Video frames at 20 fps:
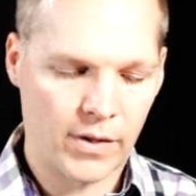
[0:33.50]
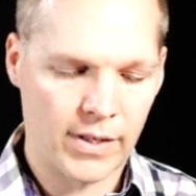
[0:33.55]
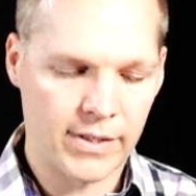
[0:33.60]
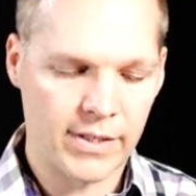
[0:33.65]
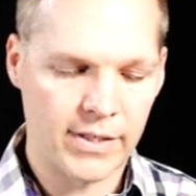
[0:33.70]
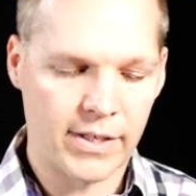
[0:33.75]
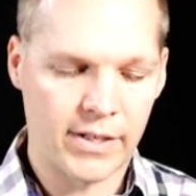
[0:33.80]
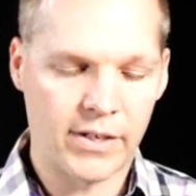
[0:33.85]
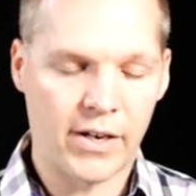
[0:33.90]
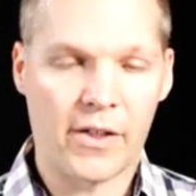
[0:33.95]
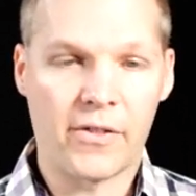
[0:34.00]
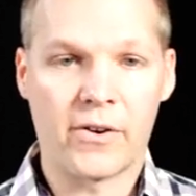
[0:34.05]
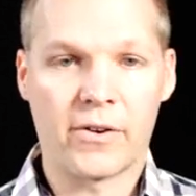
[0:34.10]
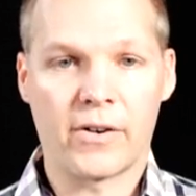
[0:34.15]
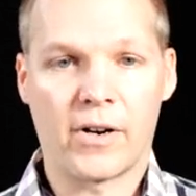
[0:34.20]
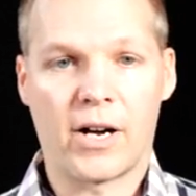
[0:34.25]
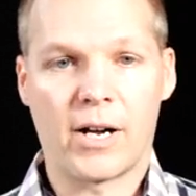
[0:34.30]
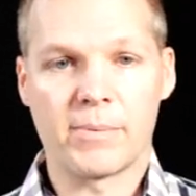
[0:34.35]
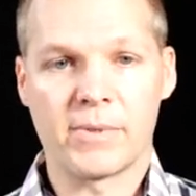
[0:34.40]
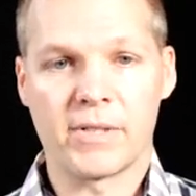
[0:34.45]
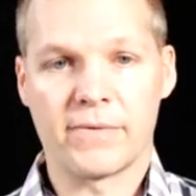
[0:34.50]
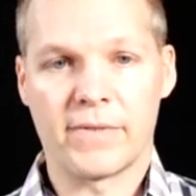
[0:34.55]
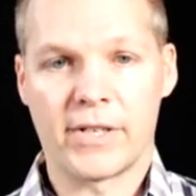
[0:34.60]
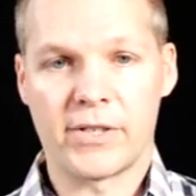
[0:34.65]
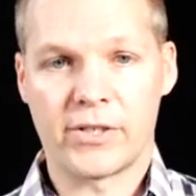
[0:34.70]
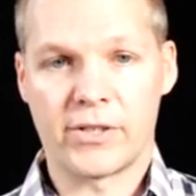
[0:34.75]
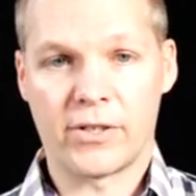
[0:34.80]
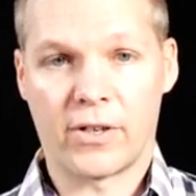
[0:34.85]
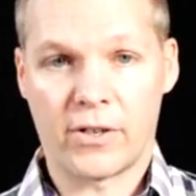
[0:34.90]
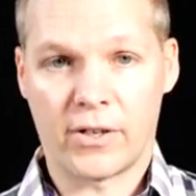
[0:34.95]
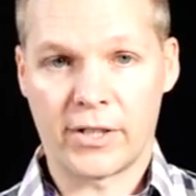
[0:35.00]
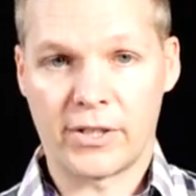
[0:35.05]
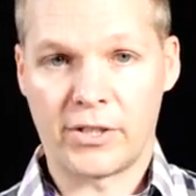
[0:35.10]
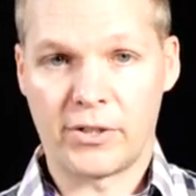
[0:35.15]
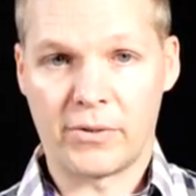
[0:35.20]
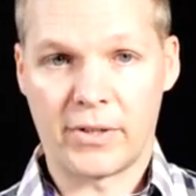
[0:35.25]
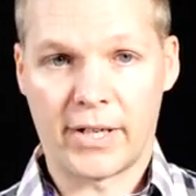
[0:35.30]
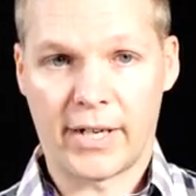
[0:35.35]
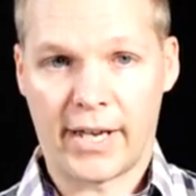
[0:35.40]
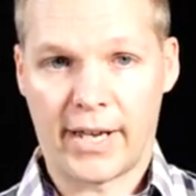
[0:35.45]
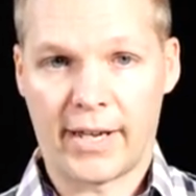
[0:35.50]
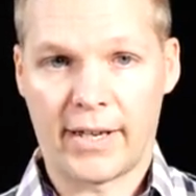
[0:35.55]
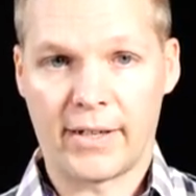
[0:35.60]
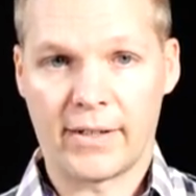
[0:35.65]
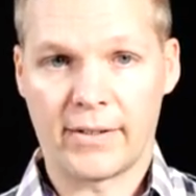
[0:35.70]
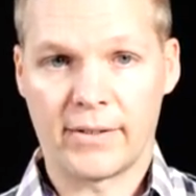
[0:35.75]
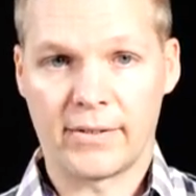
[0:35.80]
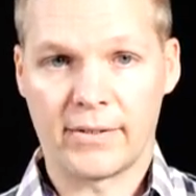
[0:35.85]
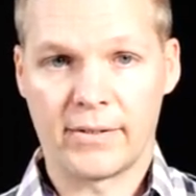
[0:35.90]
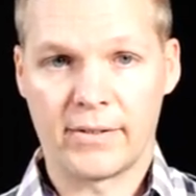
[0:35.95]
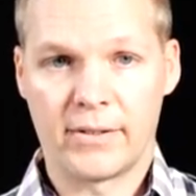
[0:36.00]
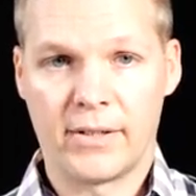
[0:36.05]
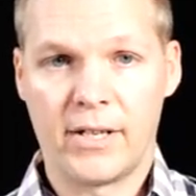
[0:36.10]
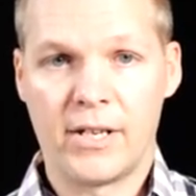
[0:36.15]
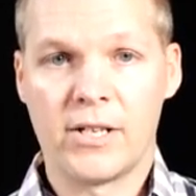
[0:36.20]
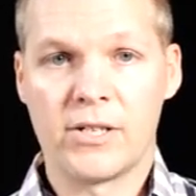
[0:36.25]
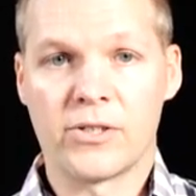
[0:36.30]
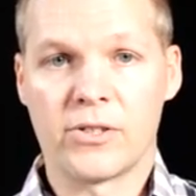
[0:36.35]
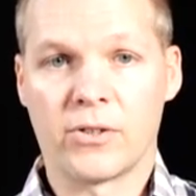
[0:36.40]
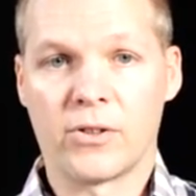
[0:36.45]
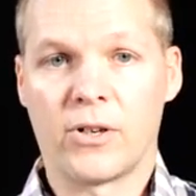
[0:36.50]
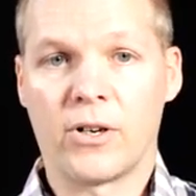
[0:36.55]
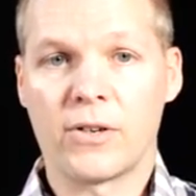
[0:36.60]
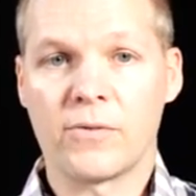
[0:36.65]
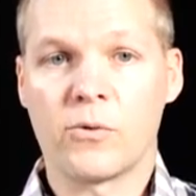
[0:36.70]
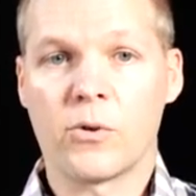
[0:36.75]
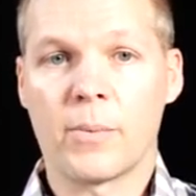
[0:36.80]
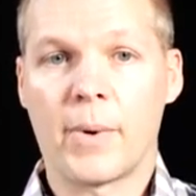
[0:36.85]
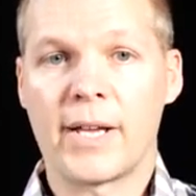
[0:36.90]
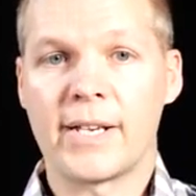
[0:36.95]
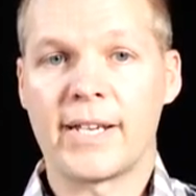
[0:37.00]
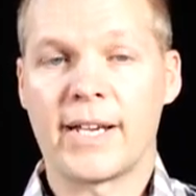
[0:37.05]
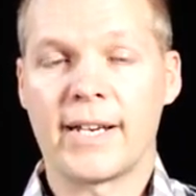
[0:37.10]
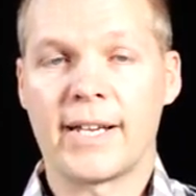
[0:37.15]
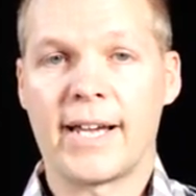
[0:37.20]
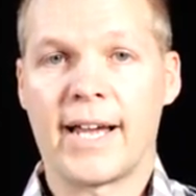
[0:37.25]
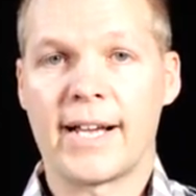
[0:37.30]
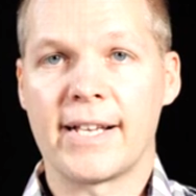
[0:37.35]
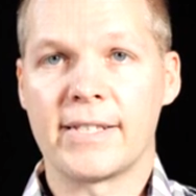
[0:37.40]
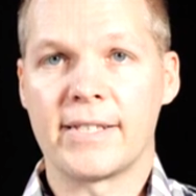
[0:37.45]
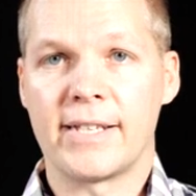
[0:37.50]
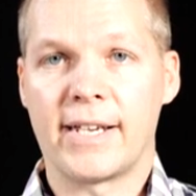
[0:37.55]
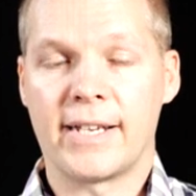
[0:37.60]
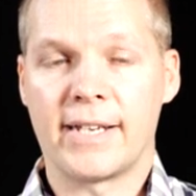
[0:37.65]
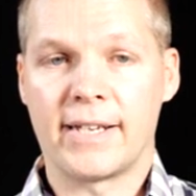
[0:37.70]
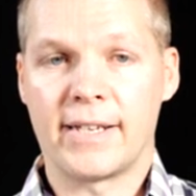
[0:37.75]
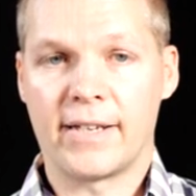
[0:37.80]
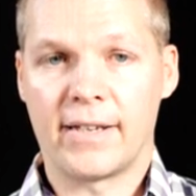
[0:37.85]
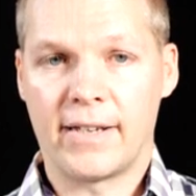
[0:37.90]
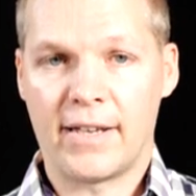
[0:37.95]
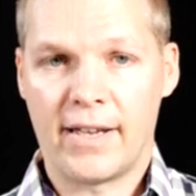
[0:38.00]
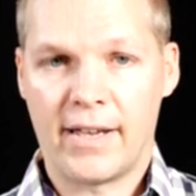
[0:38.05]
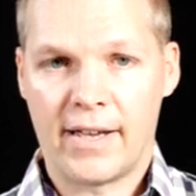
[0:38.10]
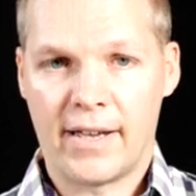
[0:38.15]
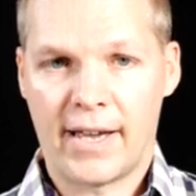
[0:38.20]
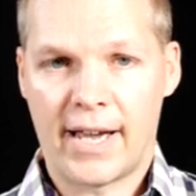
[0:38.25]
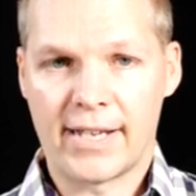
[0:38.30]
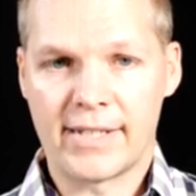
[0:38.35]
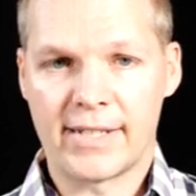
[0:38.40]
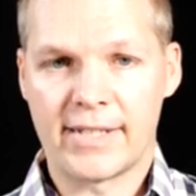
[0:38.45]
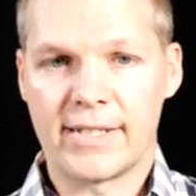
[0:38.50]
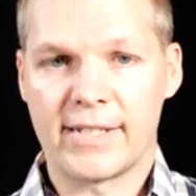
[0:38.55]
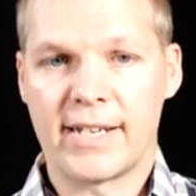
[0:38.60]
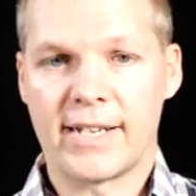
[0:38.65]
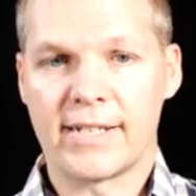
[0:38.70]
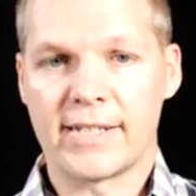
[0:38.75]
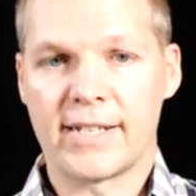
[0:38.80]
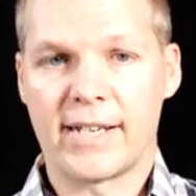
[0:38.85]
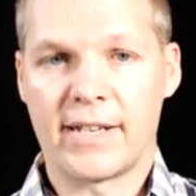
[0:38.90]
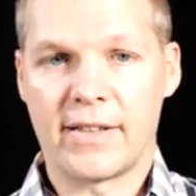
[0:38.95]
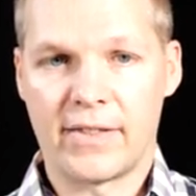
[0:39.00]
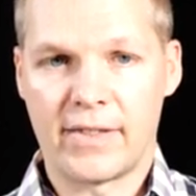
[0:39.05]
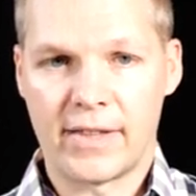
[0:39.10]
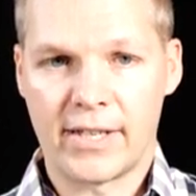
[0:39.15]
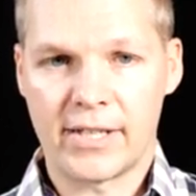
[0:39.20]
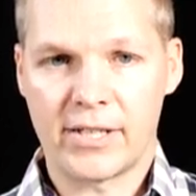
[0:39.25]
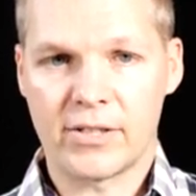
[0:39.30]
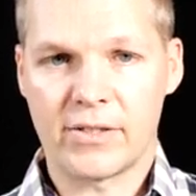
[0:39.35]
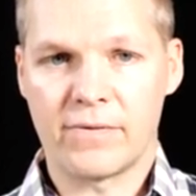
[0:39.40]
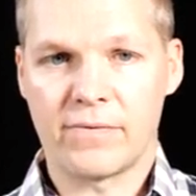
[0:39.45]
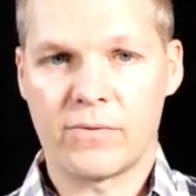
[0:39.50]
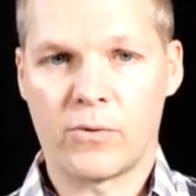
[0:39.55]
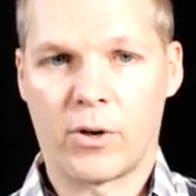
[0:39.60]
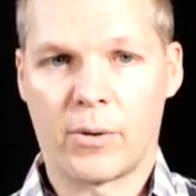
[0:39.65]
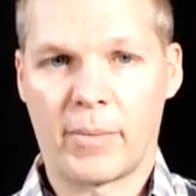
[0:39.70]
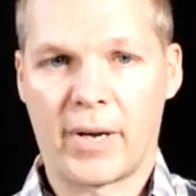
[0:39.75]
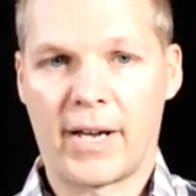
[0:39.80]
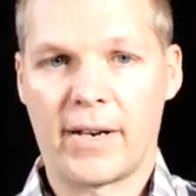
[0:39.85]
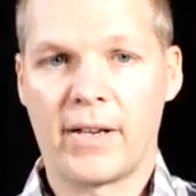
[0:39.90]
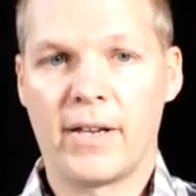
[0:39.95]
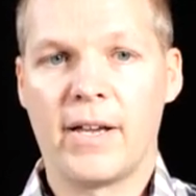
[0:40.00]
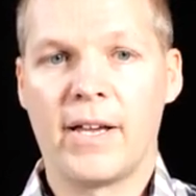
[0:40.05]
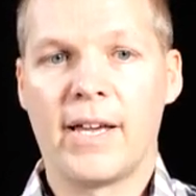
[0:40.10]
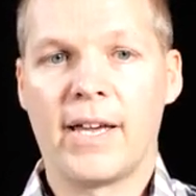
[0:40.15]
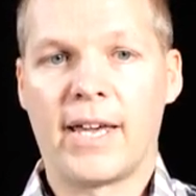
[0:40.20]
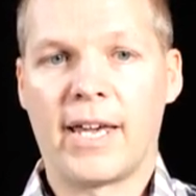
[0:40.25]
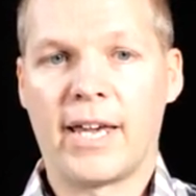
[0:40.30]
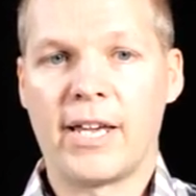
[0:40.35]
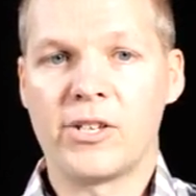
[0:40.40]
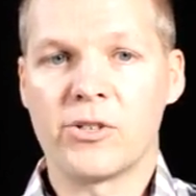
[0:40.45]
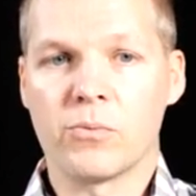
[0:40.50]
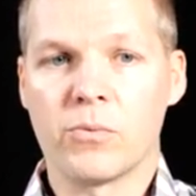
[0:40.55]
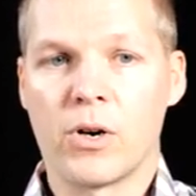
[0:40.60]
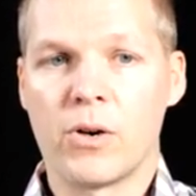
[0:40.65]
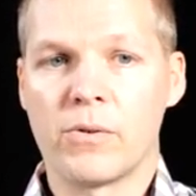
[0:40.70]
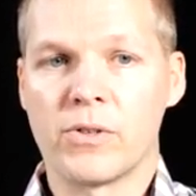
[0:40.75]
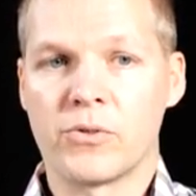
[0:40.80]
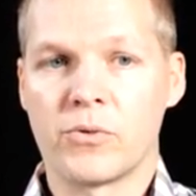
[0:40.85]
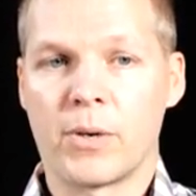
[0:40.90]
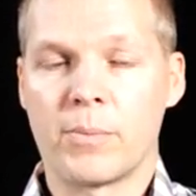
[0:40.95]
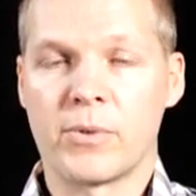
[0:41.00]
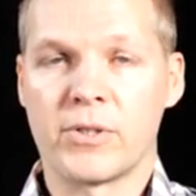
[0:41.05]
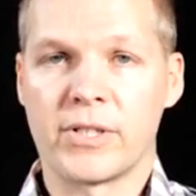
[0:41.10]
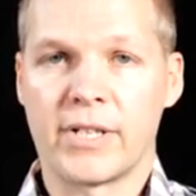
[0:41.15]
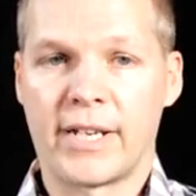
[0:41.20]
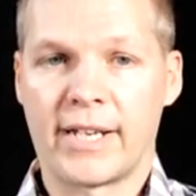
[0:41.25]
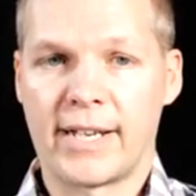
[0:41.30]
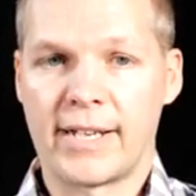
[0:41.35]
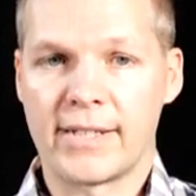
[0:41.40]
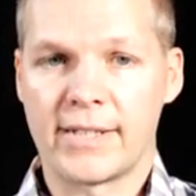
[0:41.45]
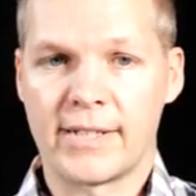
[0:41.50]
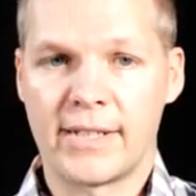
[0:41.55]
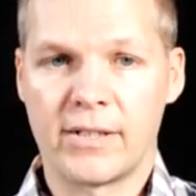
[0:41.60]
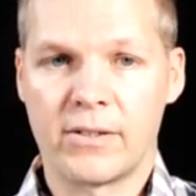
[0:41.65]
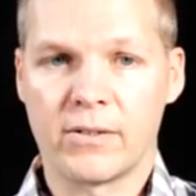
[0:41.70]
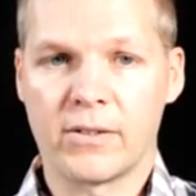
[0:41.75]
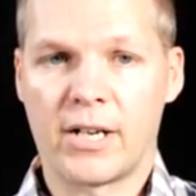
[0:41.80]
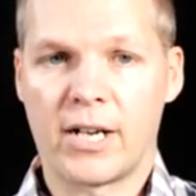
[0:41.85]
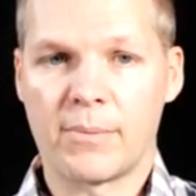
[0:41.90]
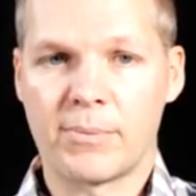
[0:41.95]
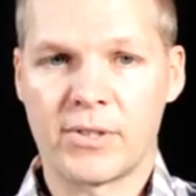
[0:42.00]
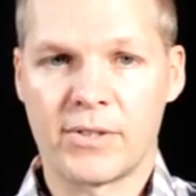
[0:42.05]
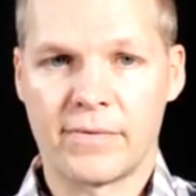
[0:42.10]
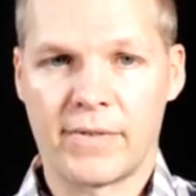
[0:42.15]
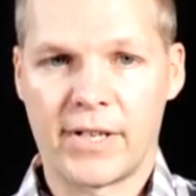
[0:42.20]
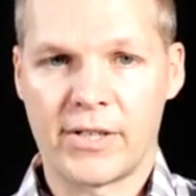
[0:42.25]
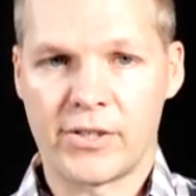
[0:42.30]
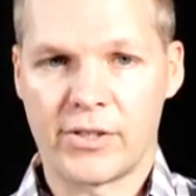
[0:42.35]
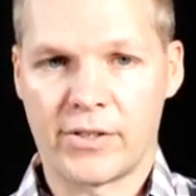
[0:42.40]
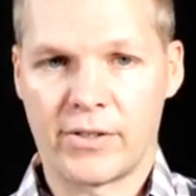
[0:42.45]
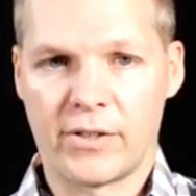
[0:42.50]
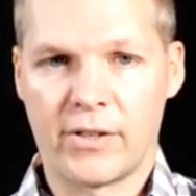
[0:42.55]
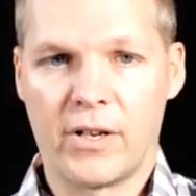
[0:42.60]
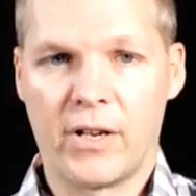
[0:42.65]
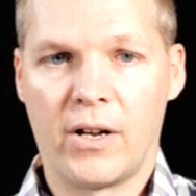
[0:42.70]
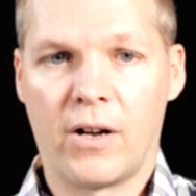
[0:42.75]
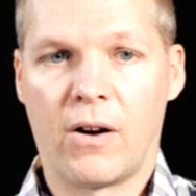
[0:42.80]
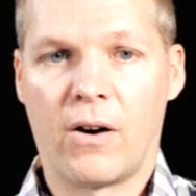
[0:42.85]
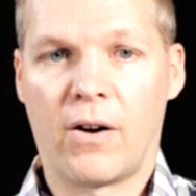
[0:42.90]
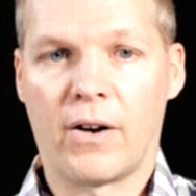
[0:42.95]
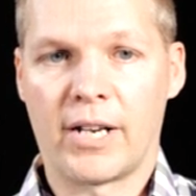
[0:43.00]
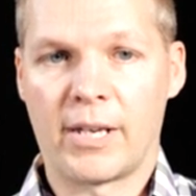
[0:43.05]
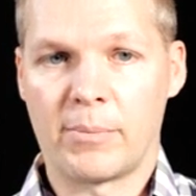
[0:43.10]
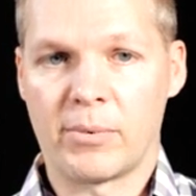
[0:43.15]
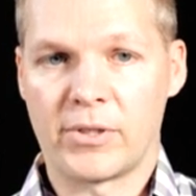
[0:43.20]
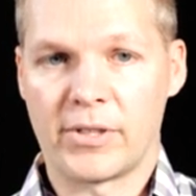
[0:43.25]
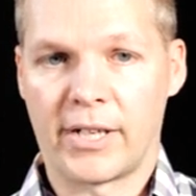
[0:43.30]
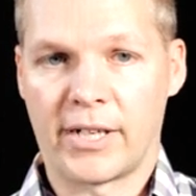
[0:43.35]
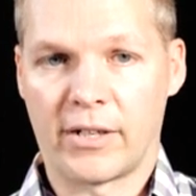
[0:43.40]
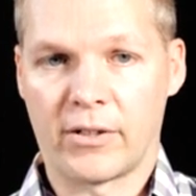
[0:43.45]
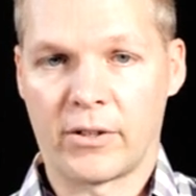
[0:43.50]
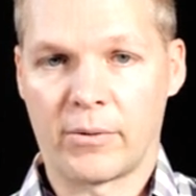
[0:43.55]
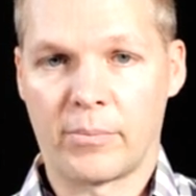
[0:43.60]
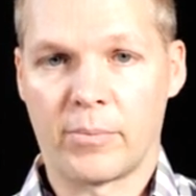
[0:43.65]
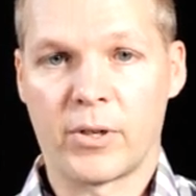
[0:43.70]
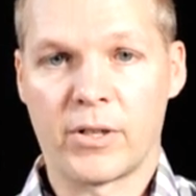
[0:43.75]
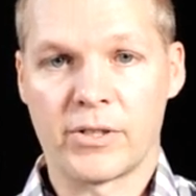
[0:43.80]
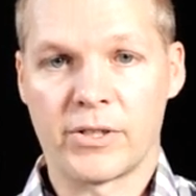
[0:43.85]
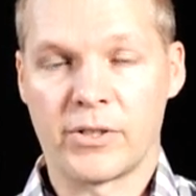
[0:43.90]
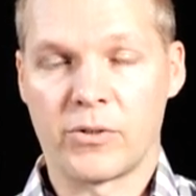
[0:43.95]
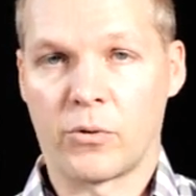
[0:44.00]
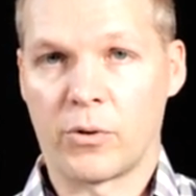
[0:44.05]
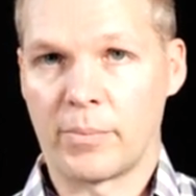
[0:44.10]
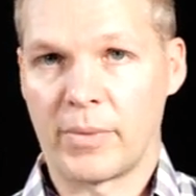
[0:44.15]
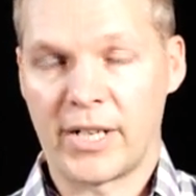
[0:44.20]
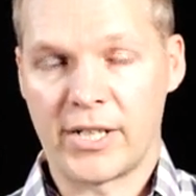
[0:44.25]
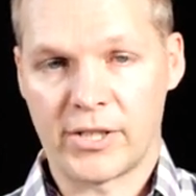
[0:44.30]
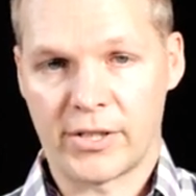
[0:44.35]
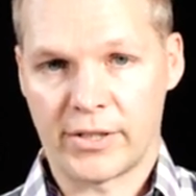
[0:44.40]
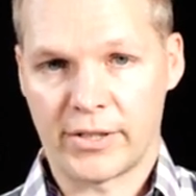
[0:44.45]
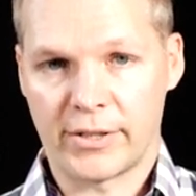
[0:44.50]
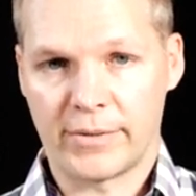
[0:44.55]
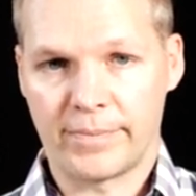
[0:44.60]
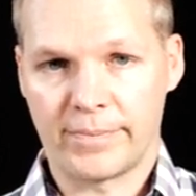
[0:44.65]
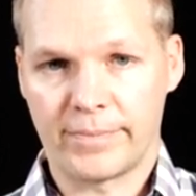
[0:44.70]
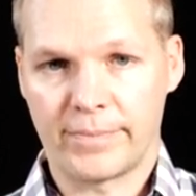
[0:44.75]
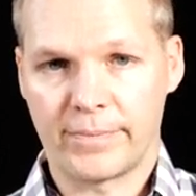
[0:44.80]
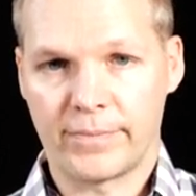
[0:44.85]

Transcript: This is another observation on unit A. So long format data has its data set in this format. Each row is representing a single observation on a particular person or patient.